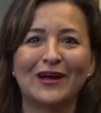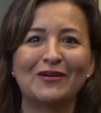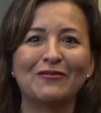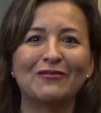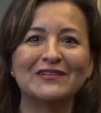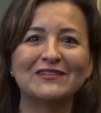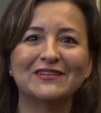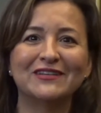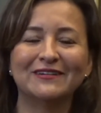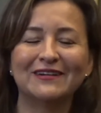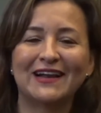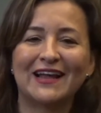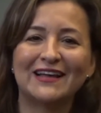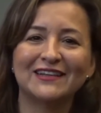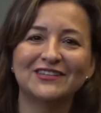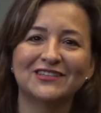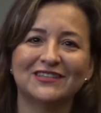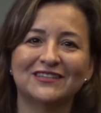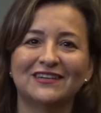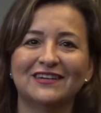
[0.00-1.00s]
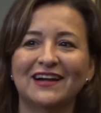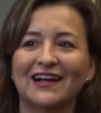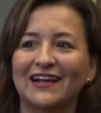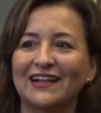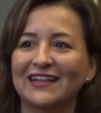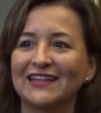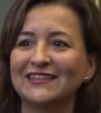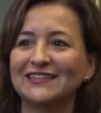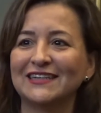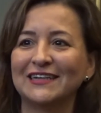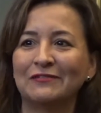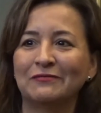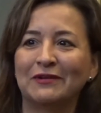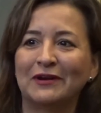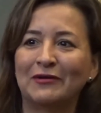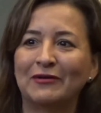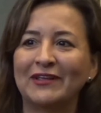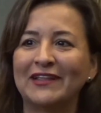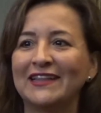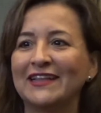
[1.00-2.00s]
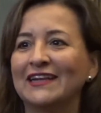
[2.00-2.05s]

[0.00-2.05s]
I was here last year, I listened about it,